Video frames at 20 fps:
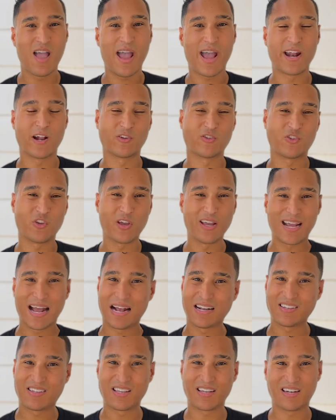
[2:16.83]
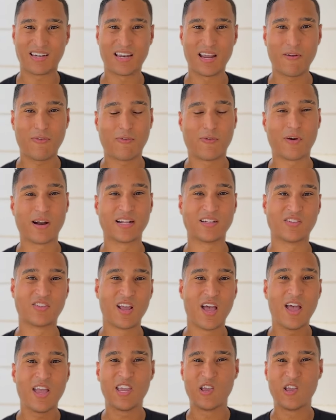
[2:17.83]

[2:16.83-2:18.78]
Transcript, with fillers: and I'll show you guys the difference.